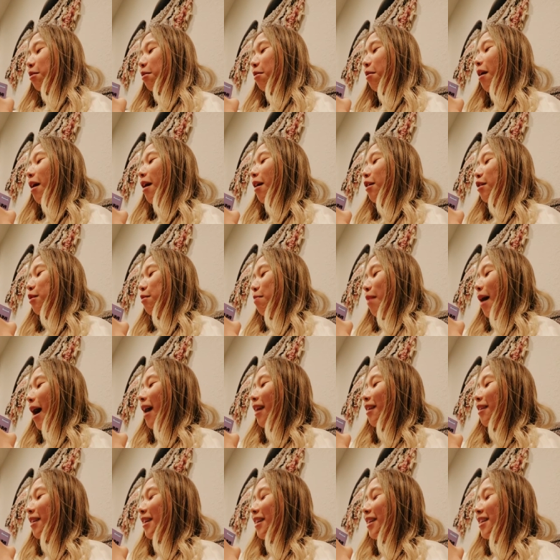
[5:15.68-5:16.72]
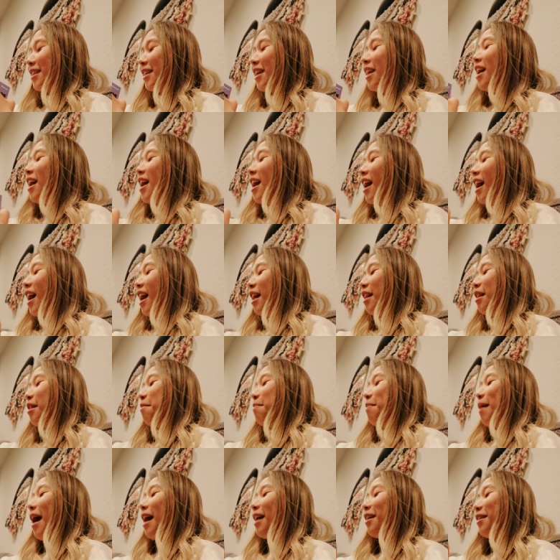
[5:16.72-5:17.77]
requires batteries, and the
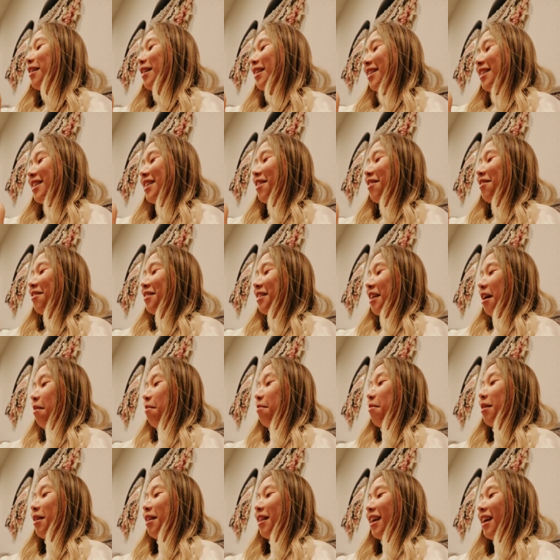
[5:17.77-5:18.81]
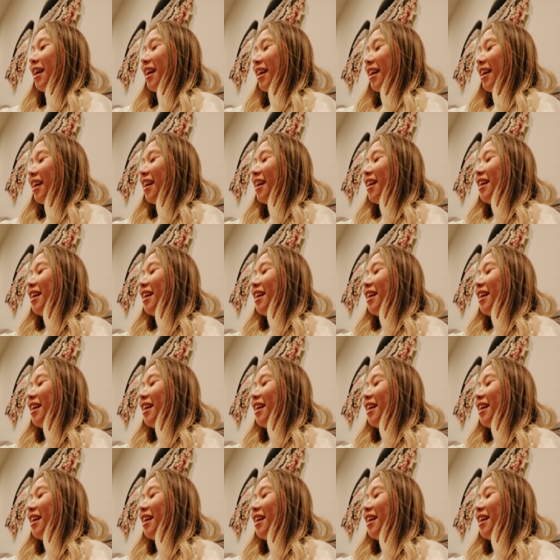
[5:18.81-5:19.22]
batteries don't come with it.